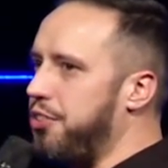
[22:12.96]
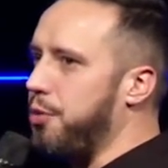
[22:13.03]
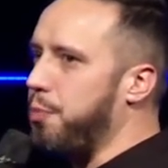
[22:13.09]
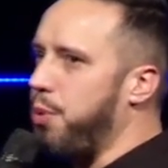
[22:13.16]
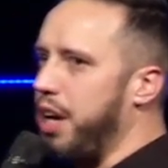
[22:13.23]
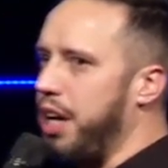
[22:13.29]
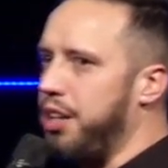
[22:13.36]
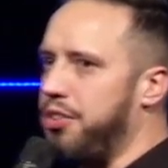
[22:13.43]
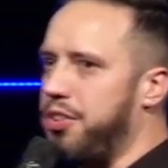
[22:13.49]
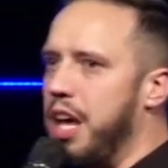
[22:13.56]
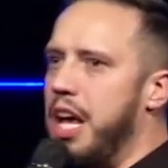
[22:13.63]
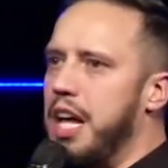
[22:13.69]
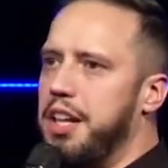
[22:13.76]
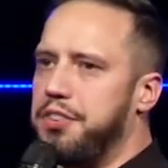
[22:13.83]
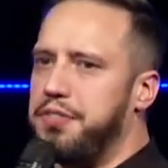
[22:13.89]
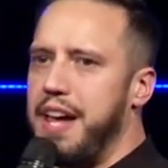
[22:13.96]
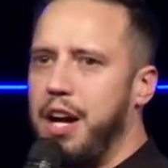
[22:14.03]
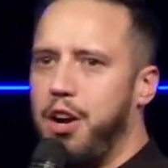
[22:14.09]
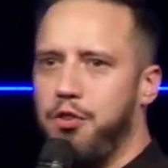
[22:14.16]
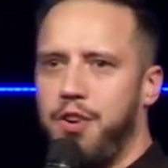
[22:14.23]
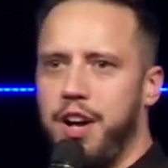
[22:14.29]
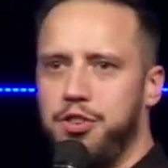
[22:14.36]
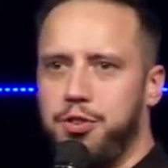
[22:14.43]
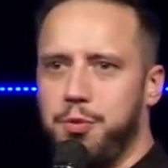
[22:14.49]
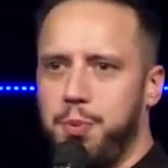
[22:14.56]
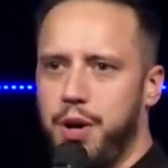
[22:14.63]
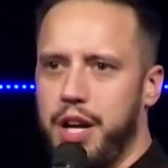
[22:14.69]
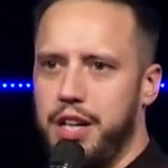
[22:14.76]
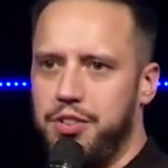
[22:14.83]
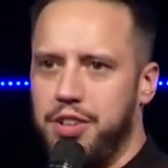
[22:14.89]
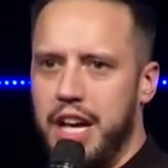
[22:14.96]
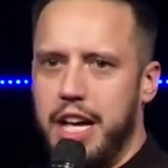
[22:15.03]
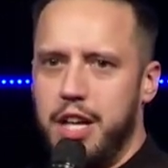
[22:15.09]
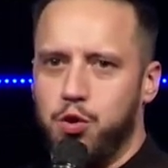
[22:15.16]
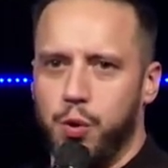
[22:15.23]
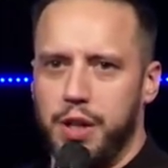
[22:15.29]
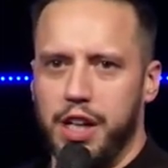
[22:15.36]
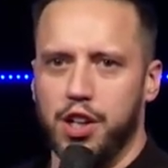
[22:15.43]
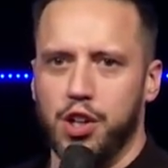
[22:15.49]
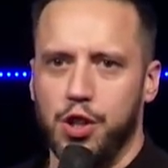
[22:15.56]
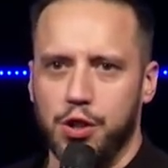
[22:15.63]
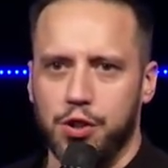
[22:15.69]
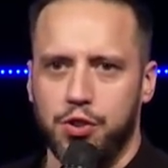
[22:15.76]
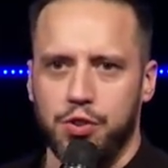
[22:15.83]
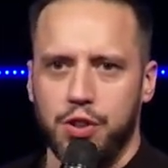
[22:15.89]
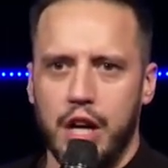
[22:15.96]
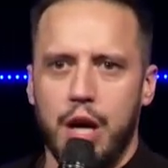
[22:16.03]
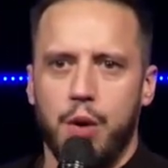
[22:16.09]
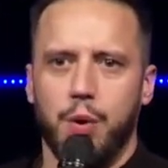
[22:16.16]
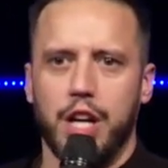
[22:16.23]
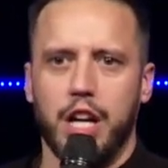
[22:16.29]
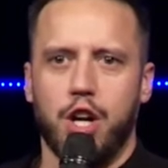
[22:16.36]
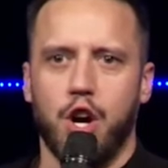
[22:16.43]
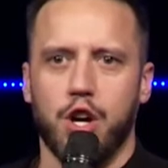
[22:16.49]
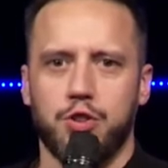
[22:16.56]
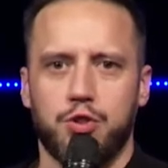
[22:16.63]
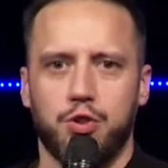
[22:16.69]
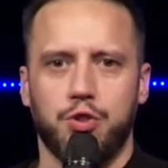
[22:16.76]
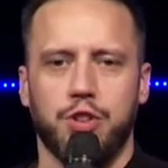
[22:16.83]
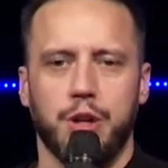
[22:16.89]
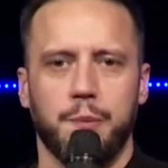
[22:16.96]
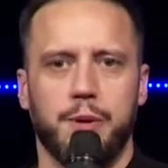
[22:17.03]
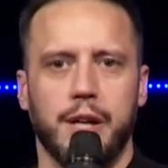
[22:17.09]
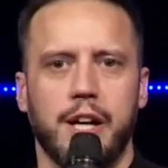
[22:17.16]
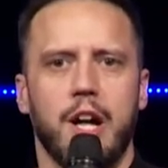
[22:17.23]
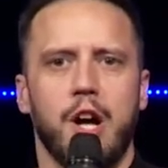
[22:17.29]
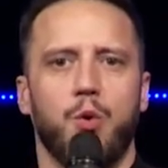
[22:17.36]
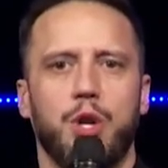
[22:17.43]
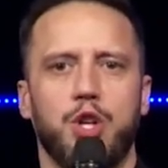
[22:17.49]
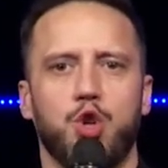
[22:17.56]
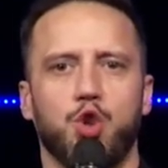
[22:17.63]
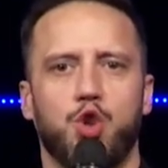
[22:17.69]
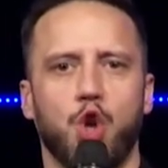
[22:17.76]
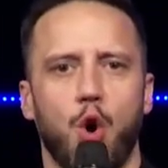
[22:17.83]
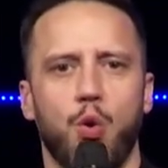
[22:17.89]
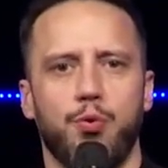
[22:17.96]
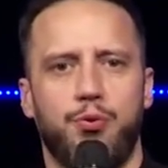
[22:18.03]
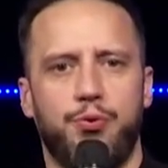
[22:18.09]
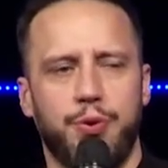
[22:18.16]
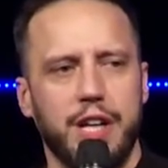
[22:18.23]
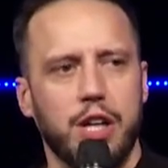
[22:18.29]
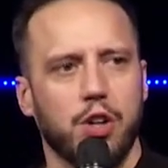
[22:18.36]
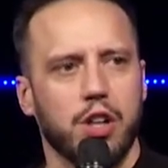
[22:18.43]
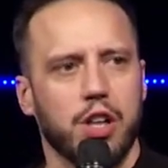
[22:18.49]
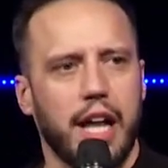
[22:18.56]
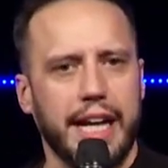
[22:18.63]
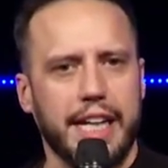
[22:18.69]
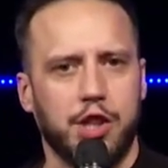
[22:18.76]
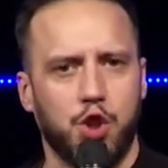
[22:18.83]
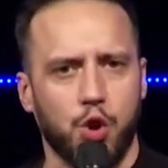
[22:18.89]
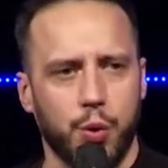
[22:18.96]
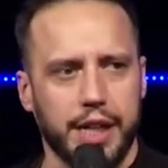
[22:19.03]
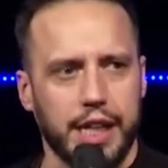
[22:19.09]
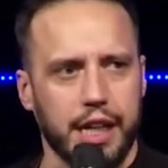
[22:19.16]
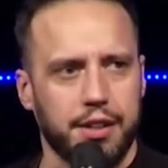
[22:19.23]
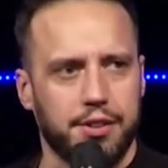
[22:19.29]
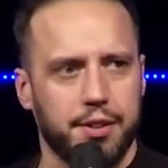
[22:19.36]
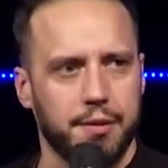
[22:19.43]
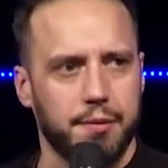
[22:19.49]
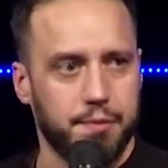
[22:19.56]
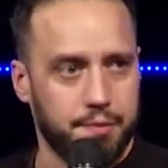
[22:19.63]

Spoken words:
of praise. The sacrifice of praise is when it hurts, when it costs you something, when you don't feel like doing it.